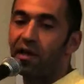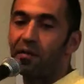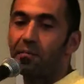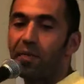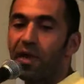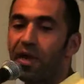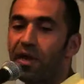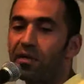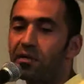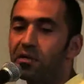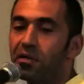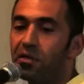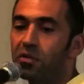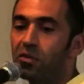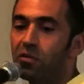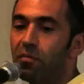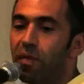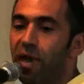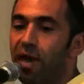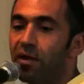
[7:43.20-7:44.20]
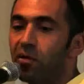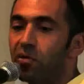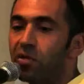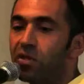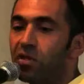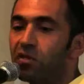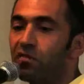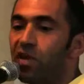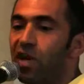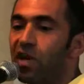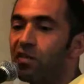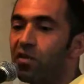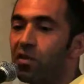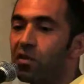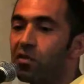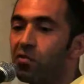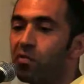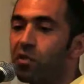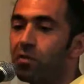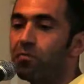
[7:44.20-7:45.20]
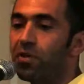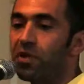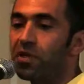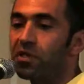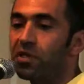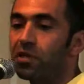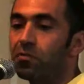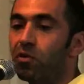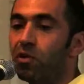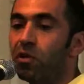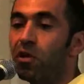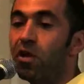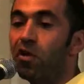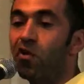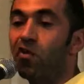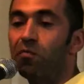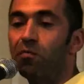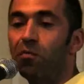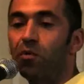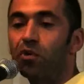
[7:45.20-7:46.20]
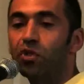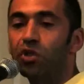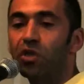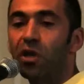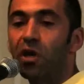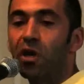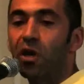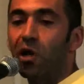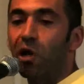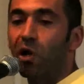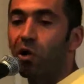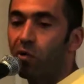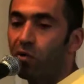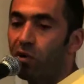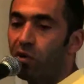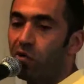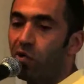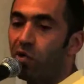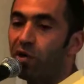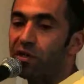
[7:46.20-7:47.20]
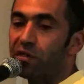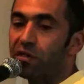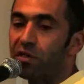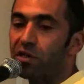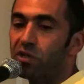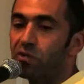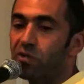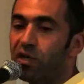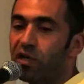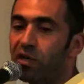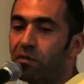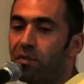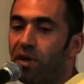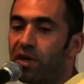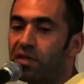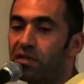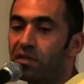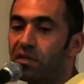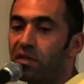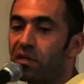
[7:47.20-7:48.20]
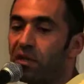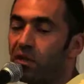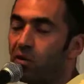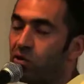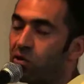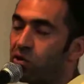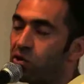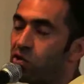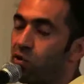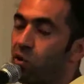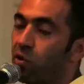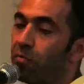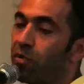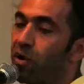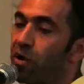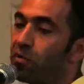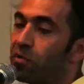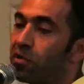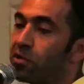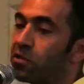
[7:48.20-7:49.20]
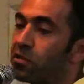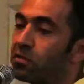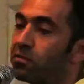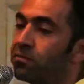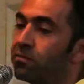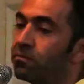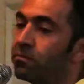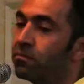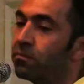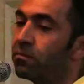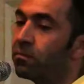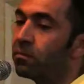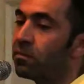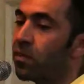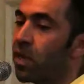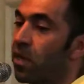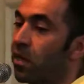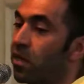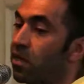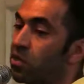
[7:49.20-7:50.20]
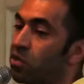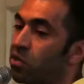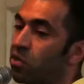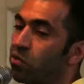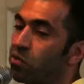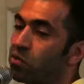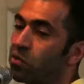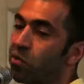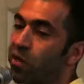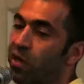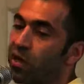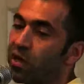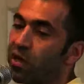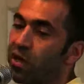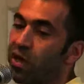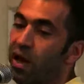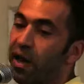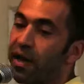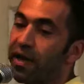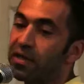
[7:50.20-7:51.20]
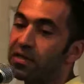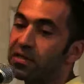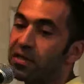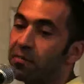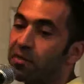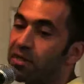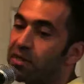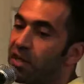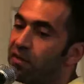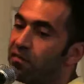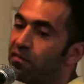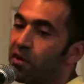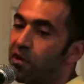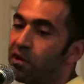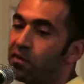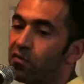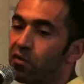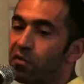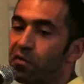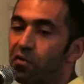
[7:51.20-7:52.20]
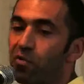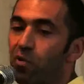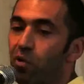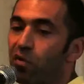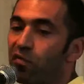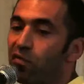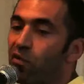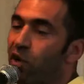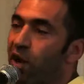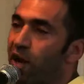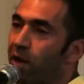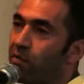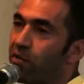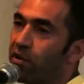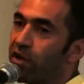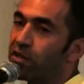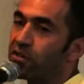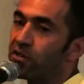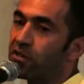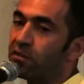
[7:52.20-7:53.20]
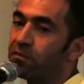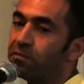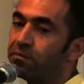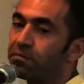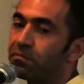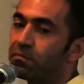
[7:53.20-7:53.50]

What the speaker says: I campaigned to men on surviving through the principle of pushing lower qualities to incapacitate and control brothers. In so doing, I examined everyone for the role of collaborator.